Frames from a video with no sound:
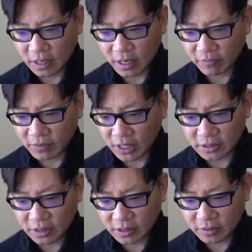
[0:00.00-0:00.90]
I have not
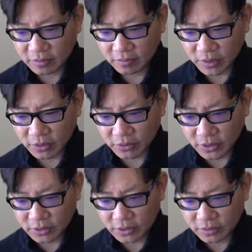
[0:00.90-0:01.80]
done it, but there
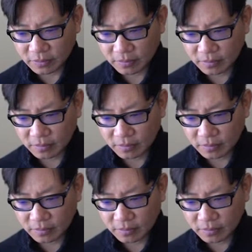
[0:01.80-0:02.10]
is.